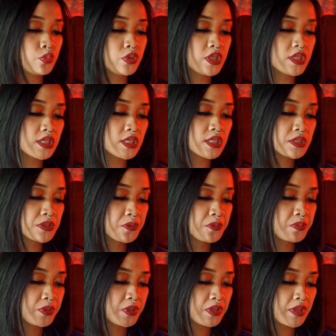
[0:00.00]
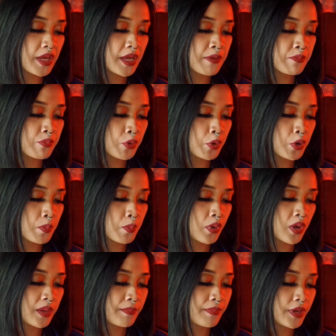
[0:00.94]
this is gonna be the import
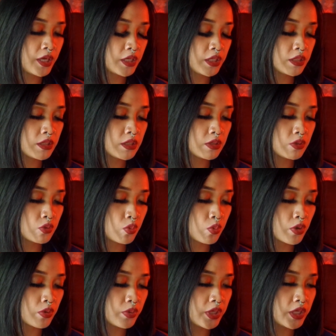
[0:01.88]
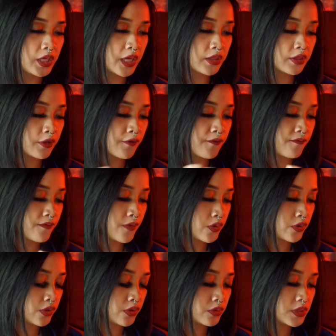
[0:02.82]
button where we get their
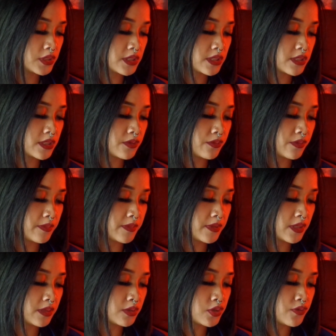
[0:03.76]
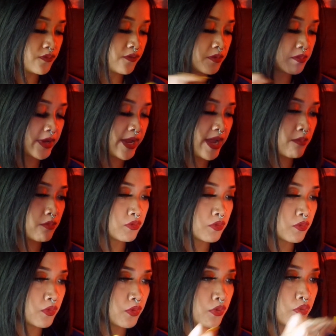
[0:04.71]
photos, and then I'm gonna do from camera
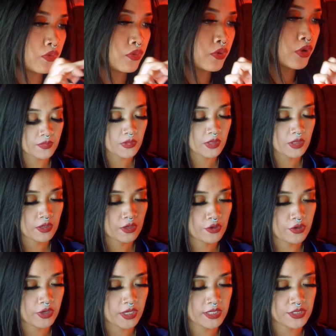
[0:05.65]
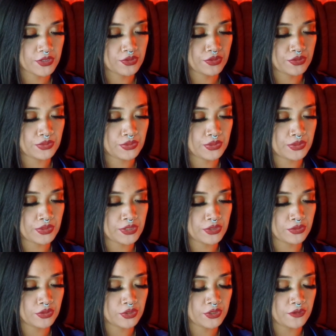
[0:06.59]
roll. Okay, so these are
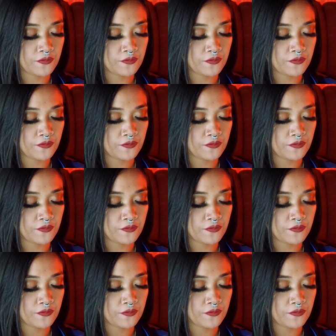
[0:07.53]
the two